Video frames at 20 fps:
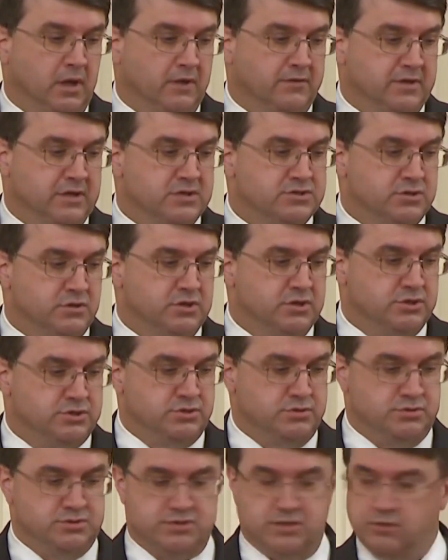These are
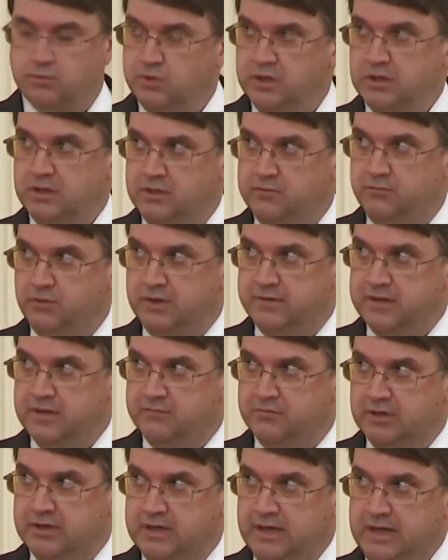issues that we live with
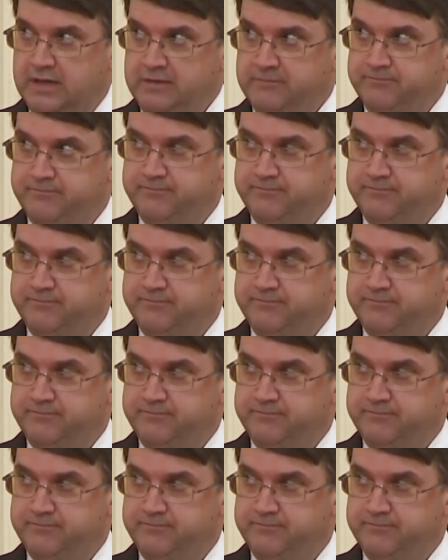every day.